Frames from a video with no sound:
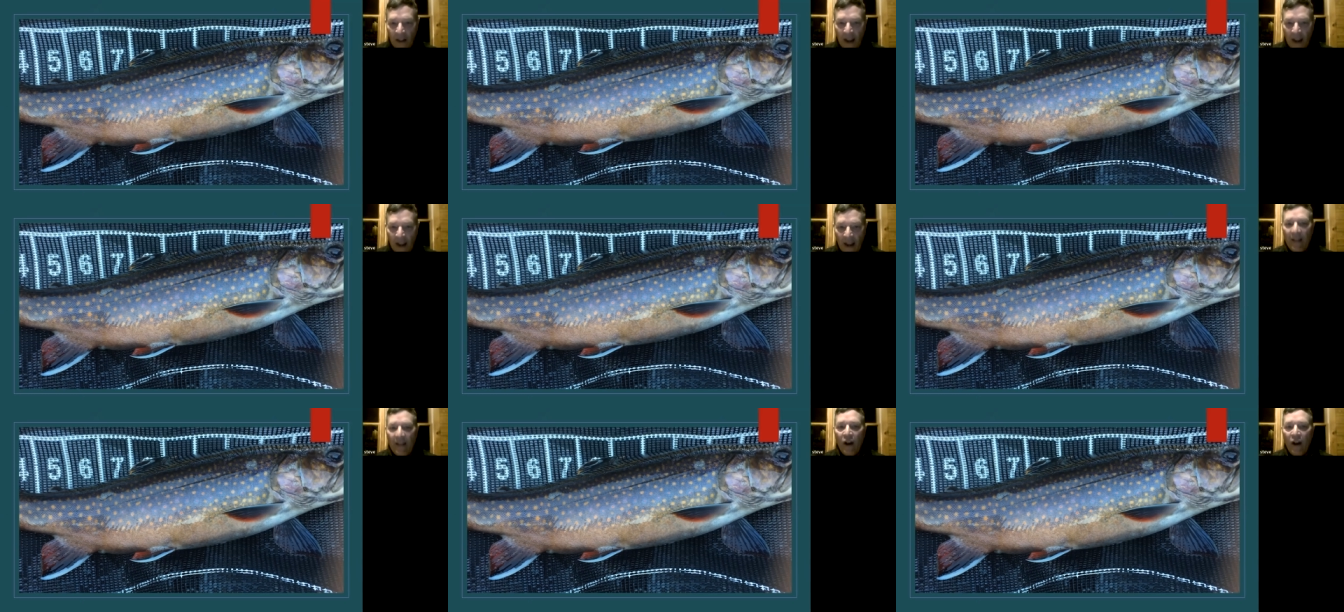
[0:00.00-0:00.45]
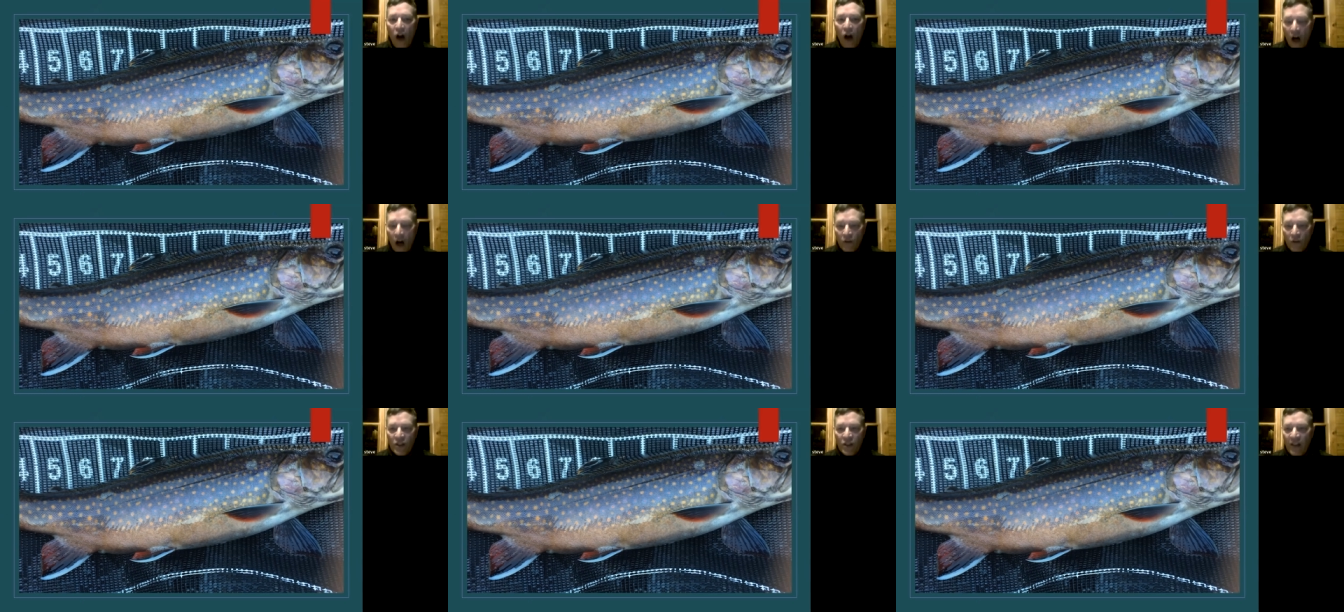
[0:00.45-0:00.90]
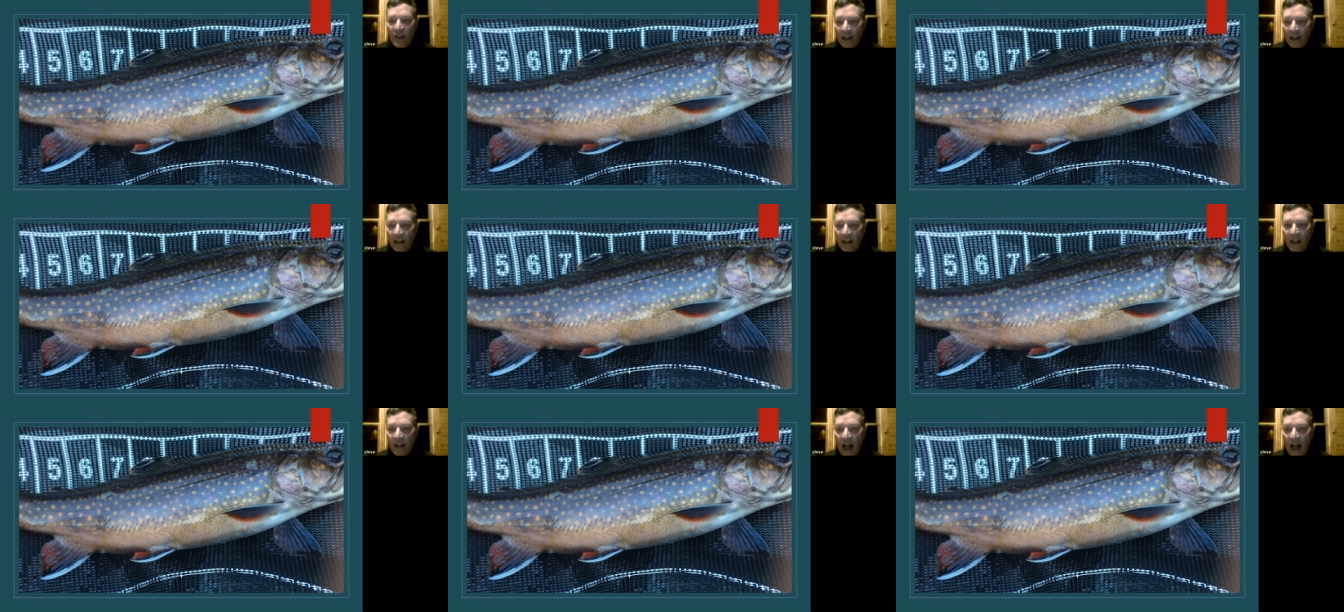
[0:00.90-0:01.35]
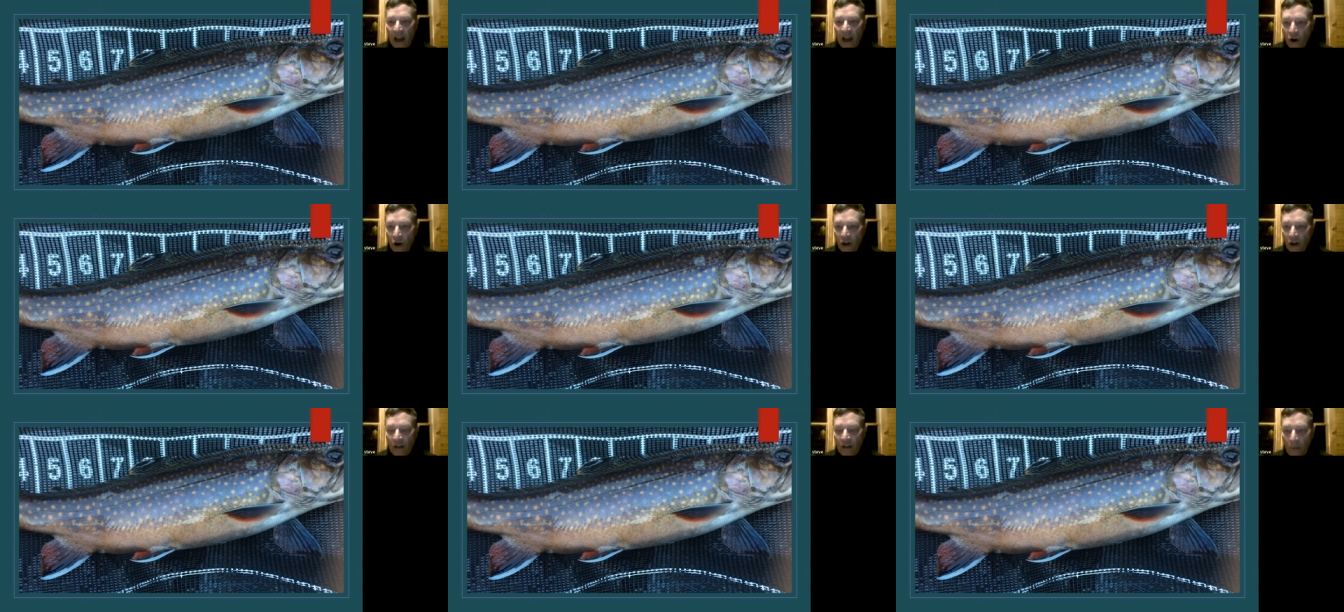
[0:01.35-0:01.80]
And then all of a sudden, I
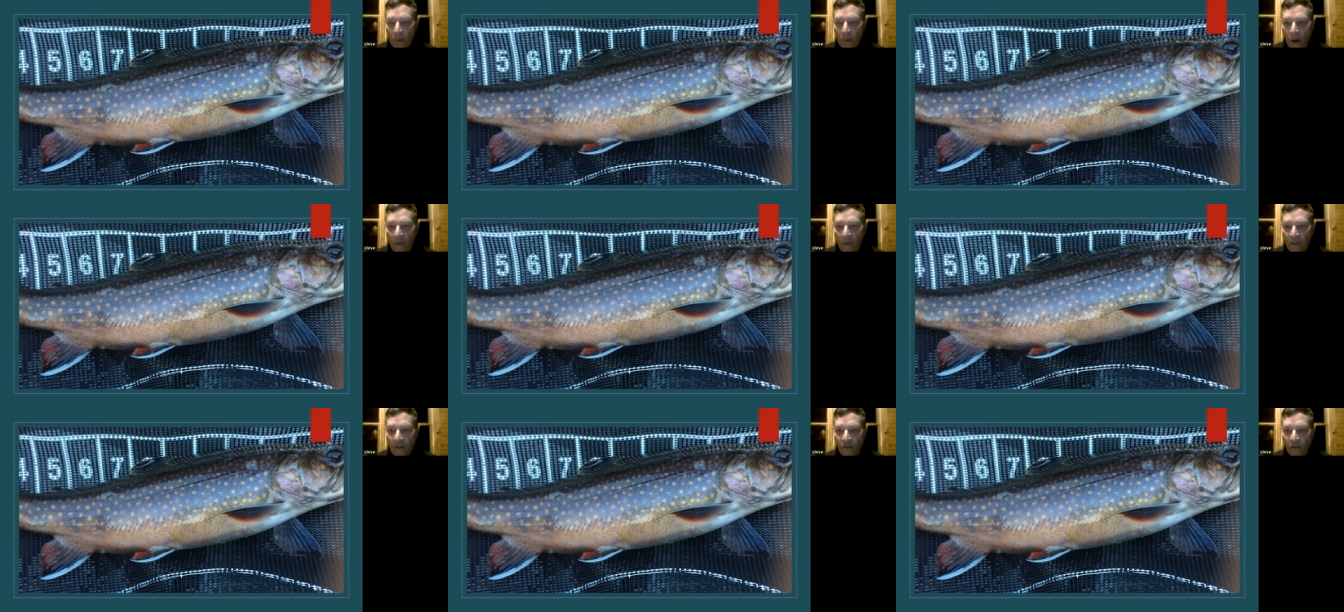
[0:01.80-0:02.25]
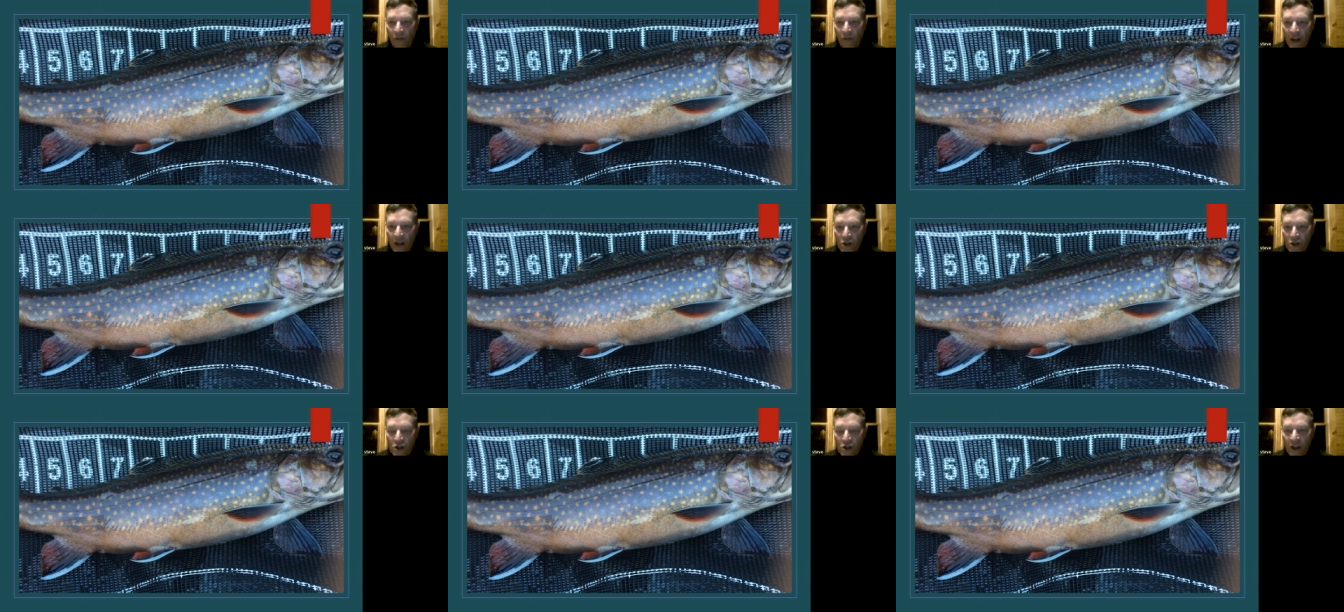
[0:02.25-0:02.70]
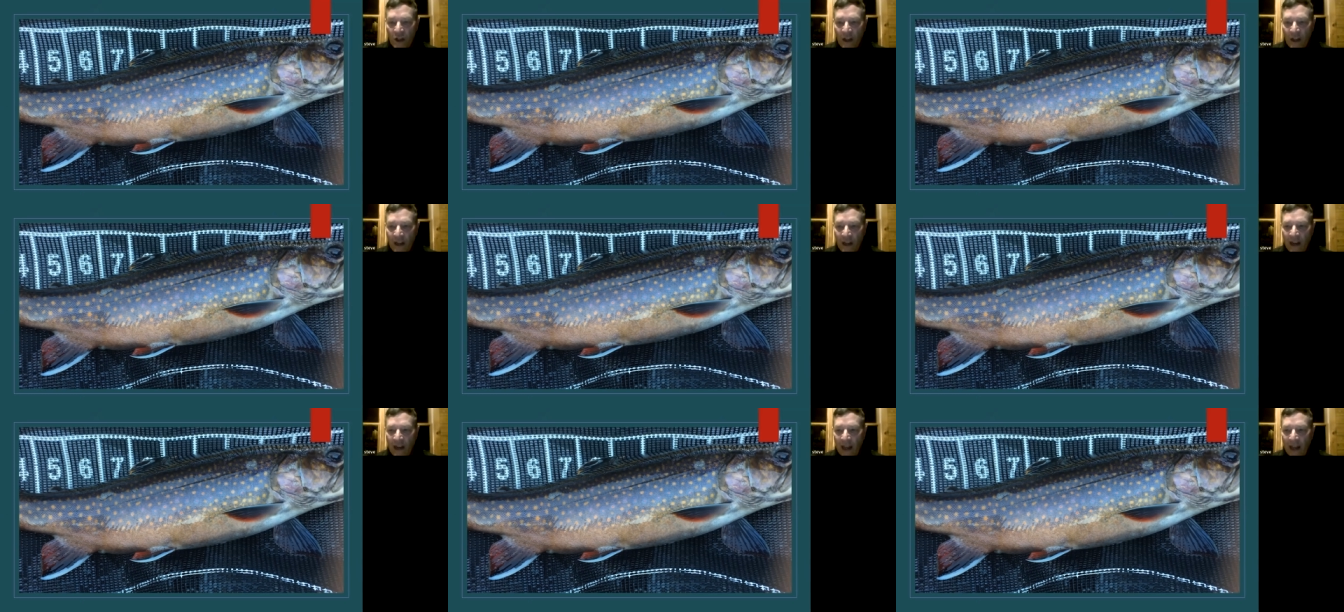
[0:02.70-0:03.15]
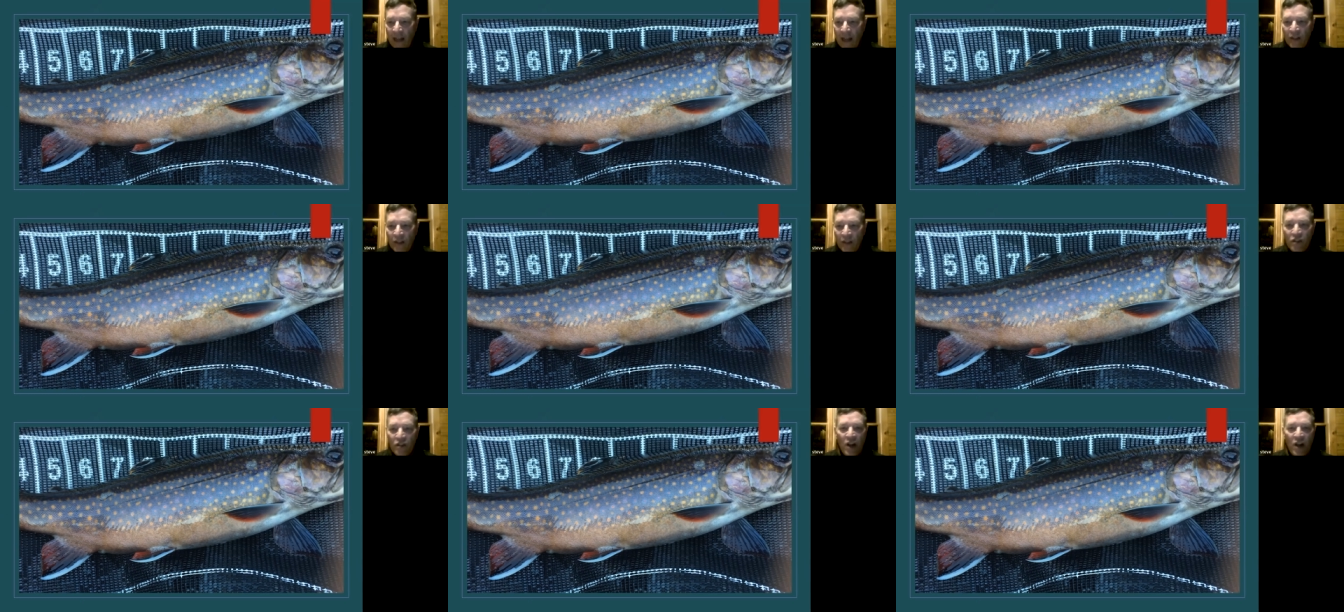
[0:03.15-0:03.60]
hooked up on this fish and
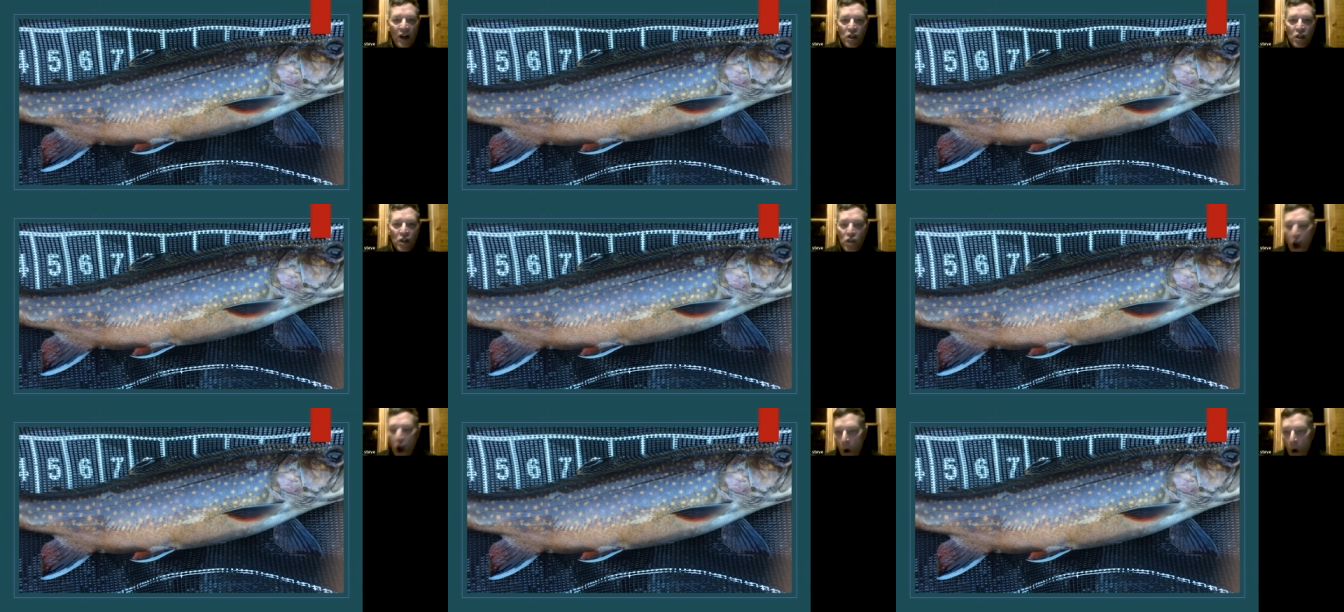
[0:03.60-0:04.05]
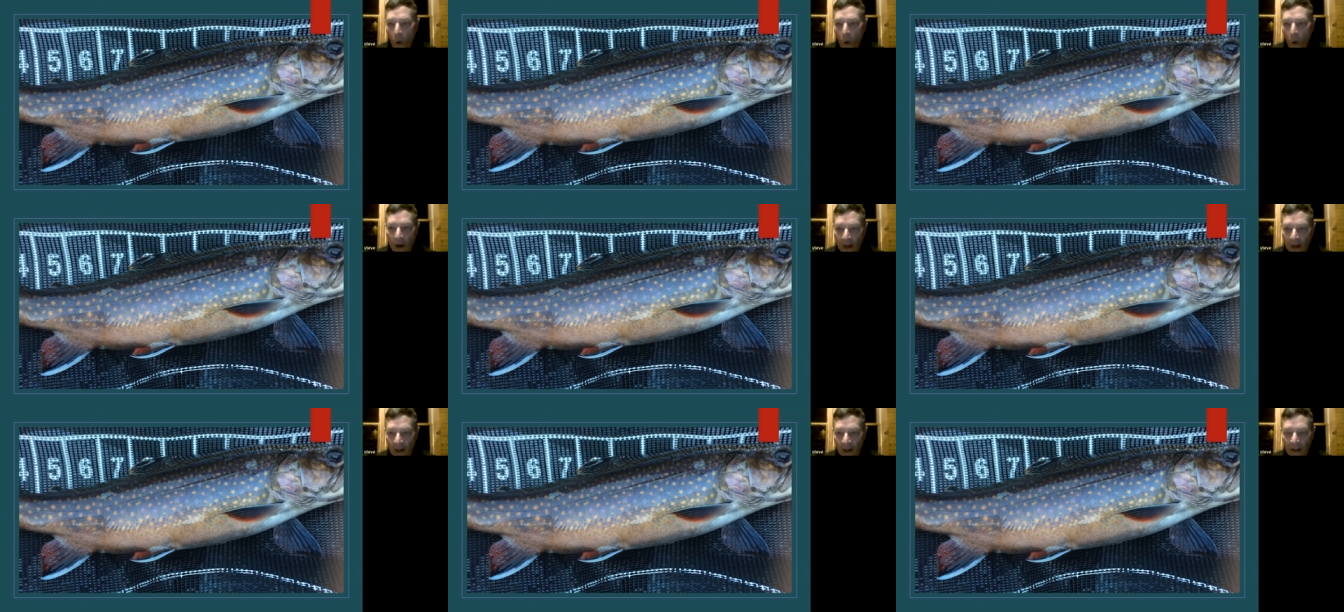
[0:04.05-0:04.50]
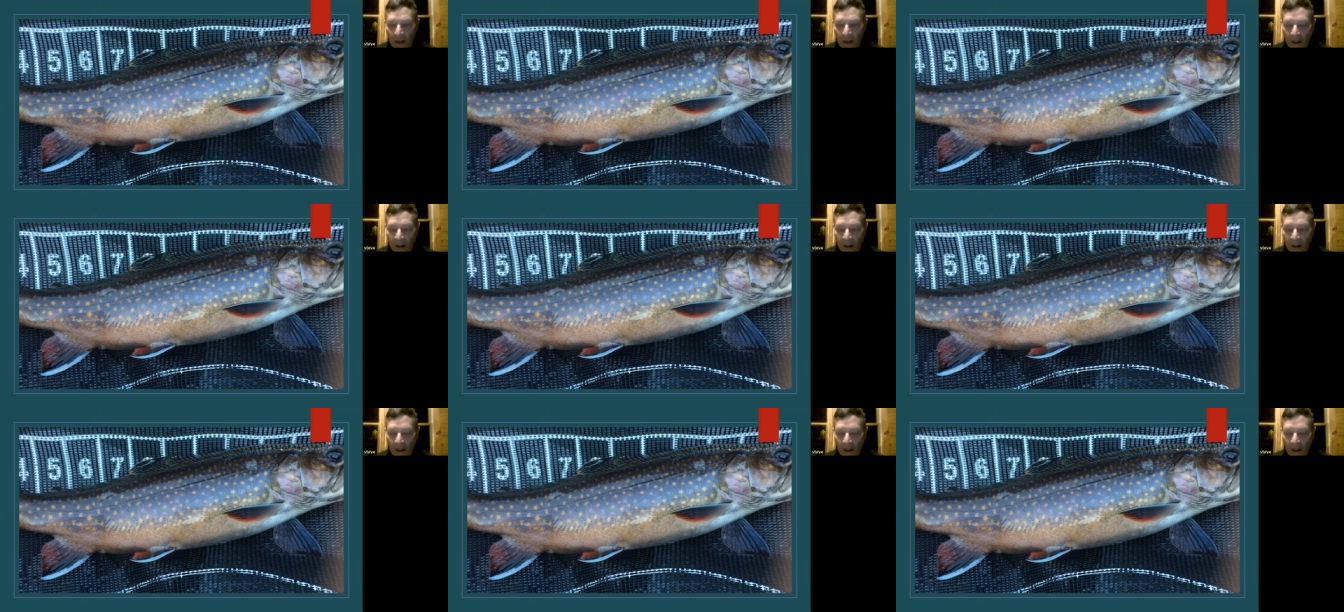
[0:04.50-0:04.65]
it started towing